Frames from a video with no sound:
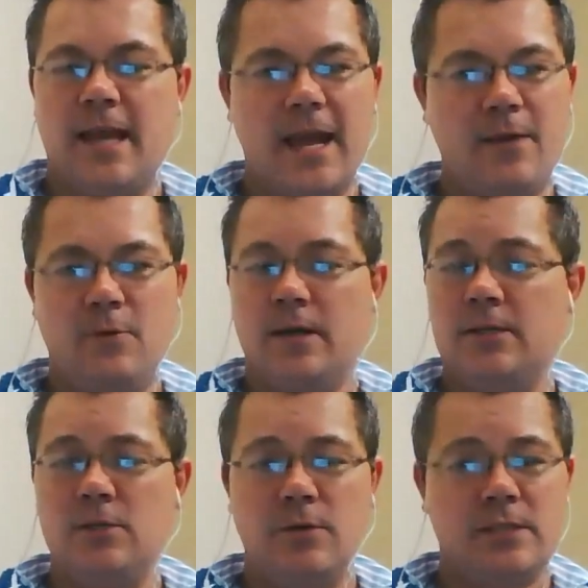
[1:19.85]
hey, we're going to
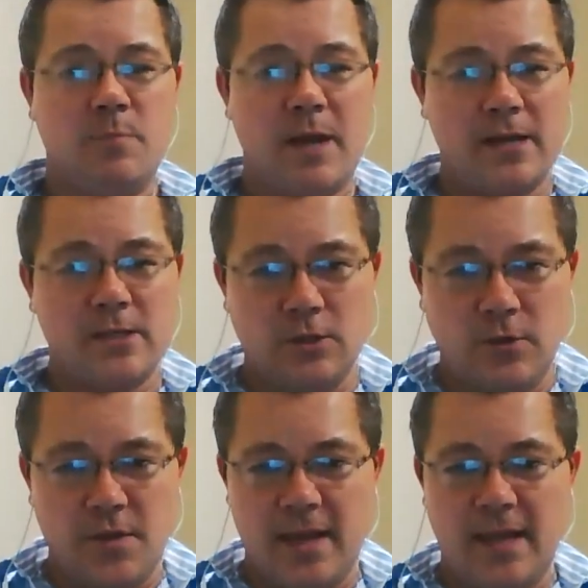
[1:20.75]
do a special
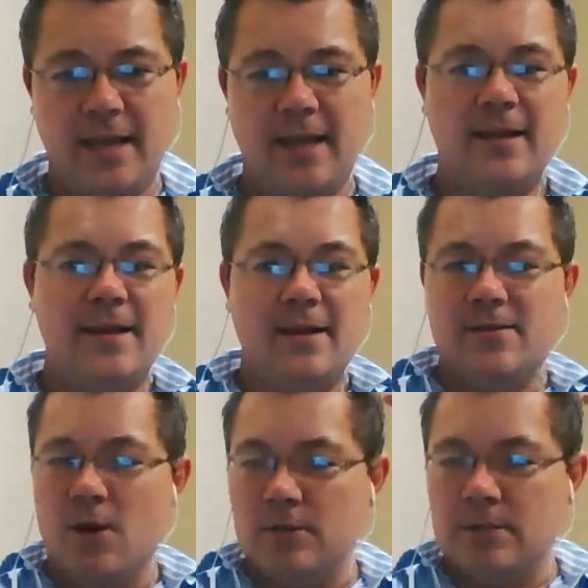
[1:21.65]
thing,
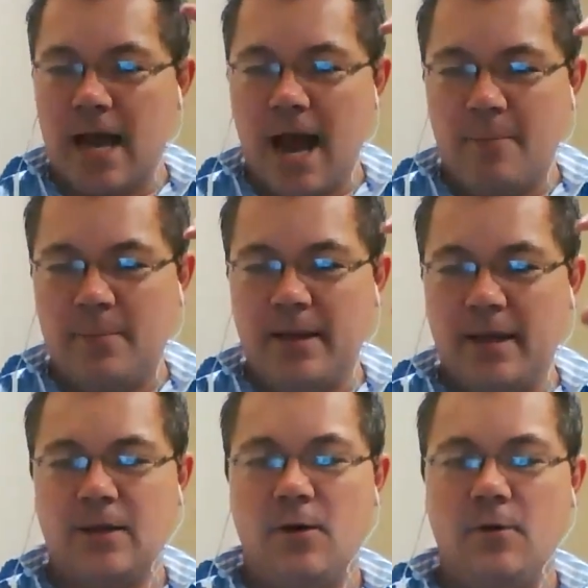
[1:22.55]
no
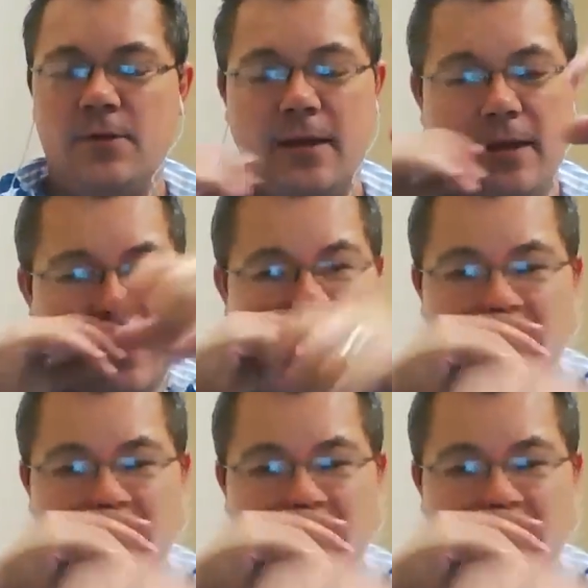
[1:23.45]
topic, the whole thing.